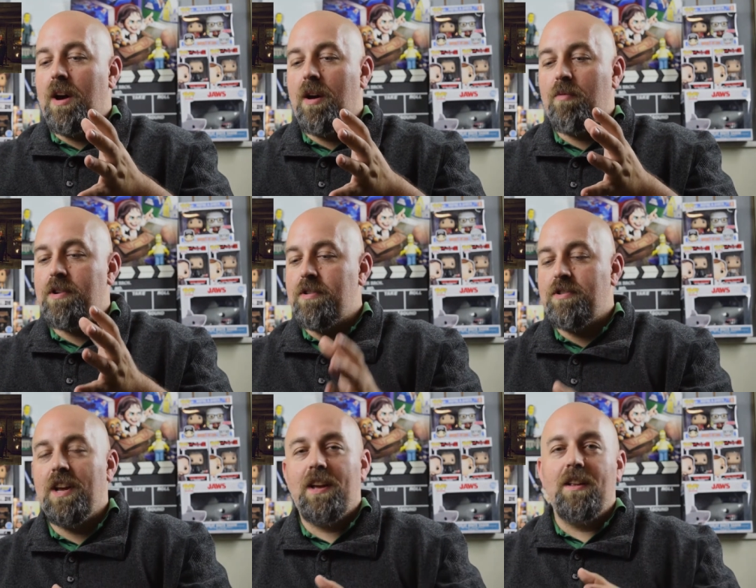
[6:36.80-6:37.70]
Richard
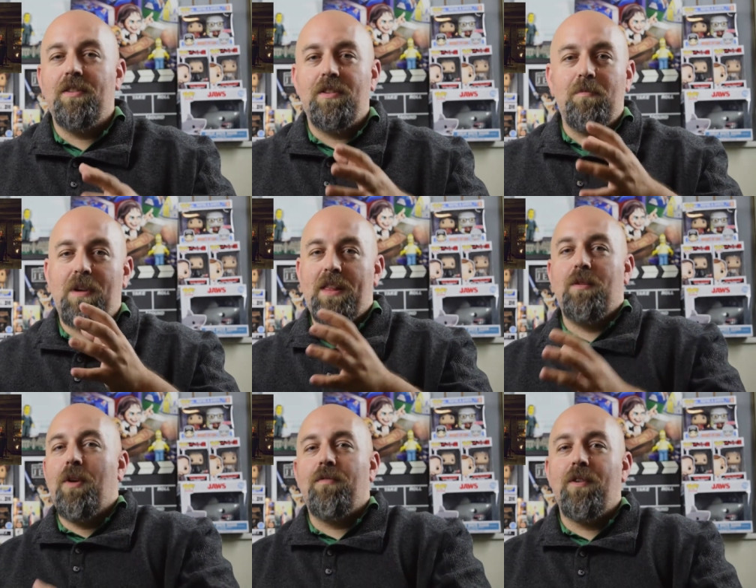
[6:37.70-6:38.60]
Jenkins and Bradley
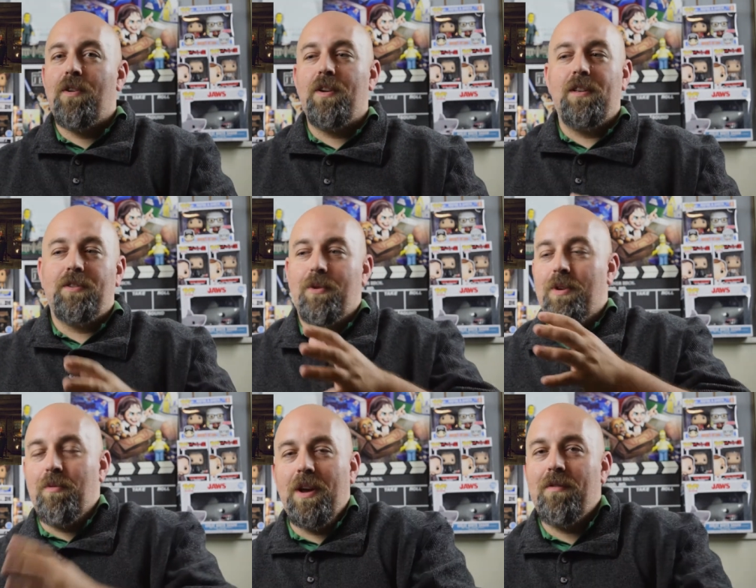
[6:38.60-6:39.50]
Whitford and
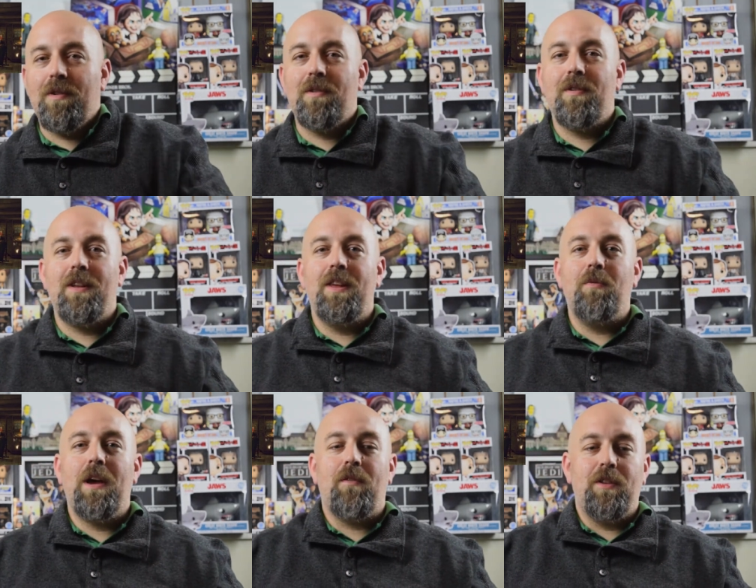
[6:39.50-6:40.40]
Sigourney Weaver. And then
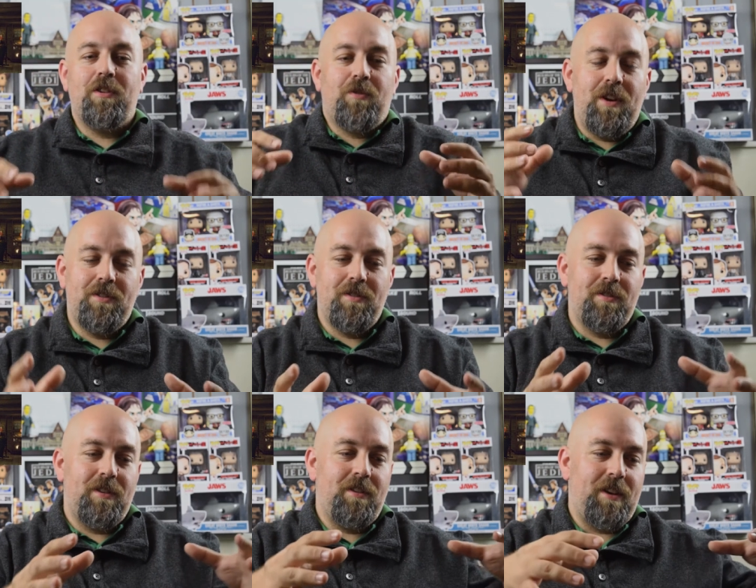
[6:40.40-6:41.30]
we have all these creatures
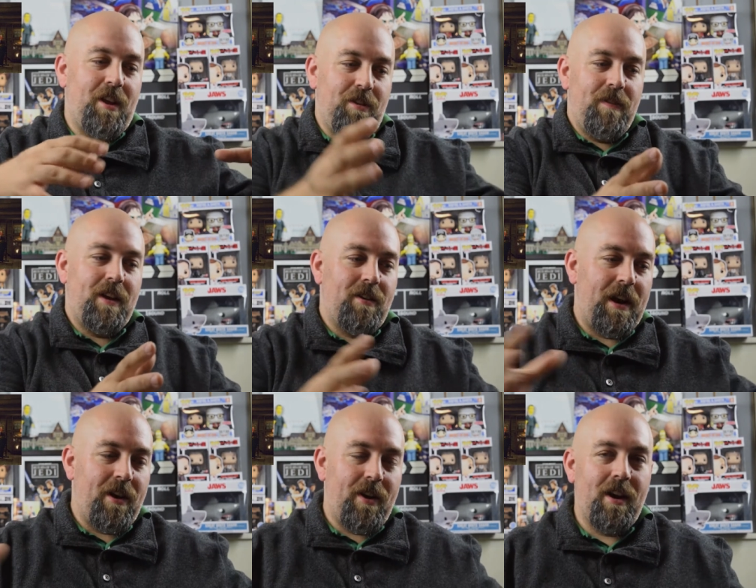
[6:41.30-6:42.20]
in this elevator
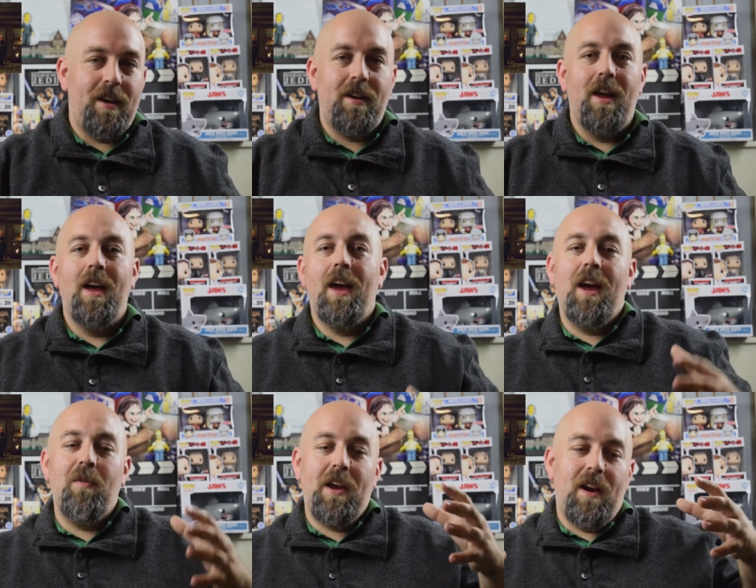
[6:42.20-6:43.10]
area. And
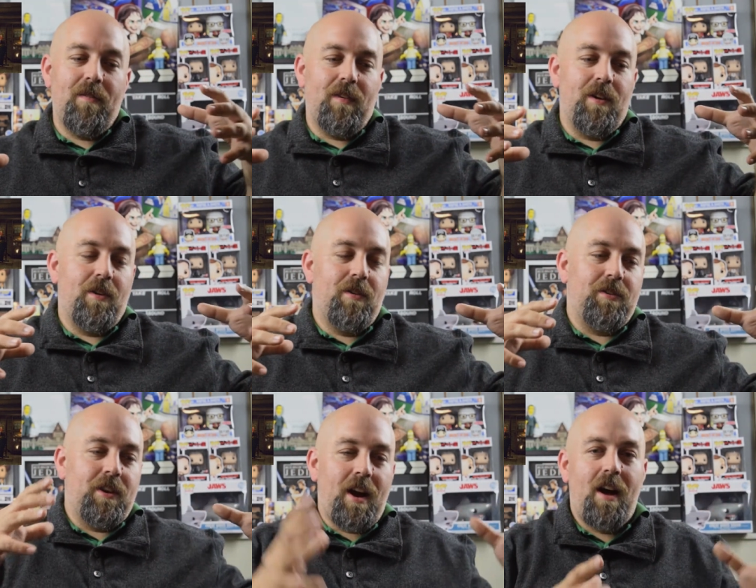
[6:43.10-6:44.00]
we have, you know,
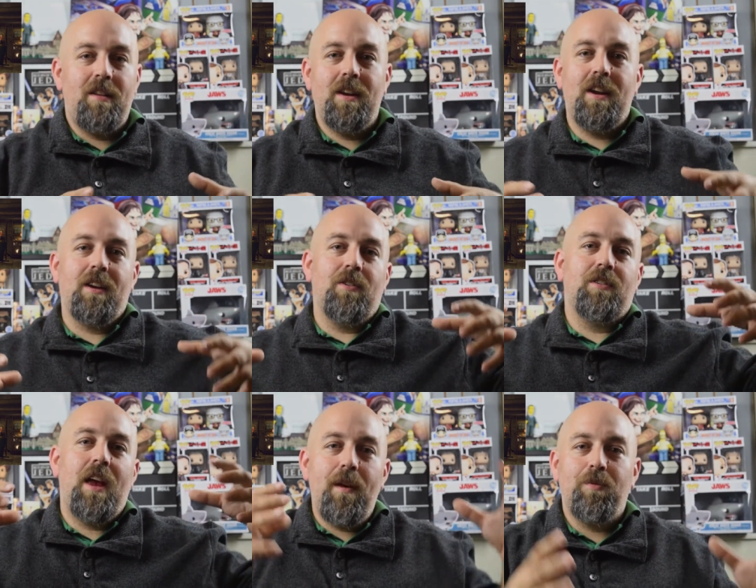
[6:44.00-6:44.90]
Kristen Connolly and Chris
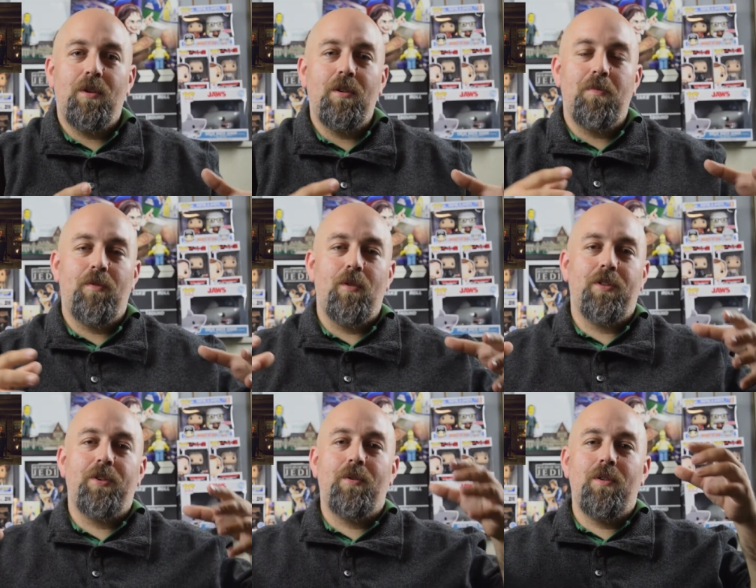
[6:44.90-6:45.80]
Hemsworth before
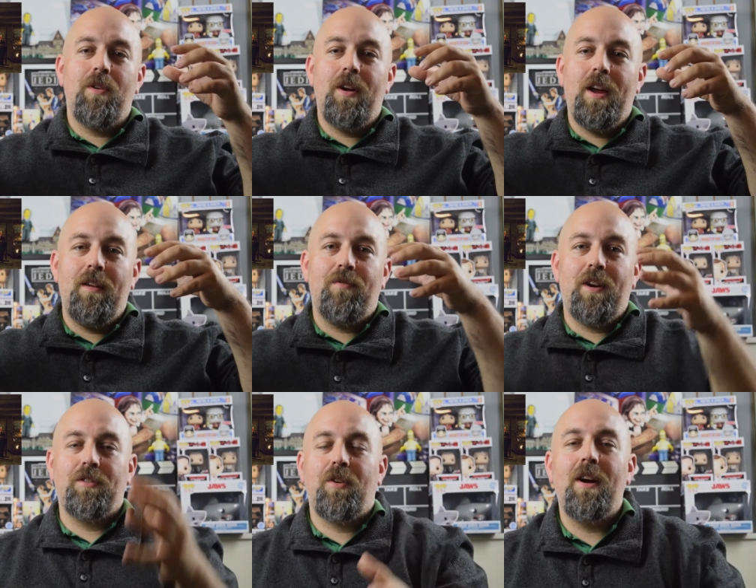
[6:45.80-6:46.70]
Thor and
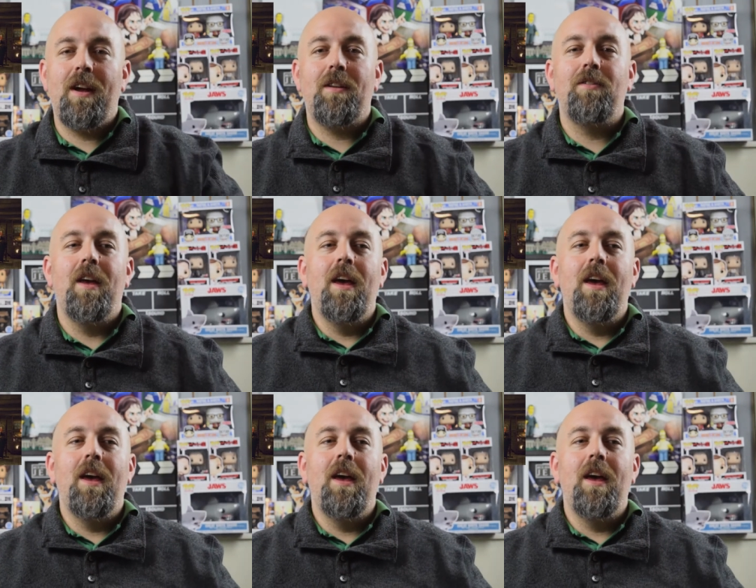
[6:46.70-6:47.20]
Franz Kranz.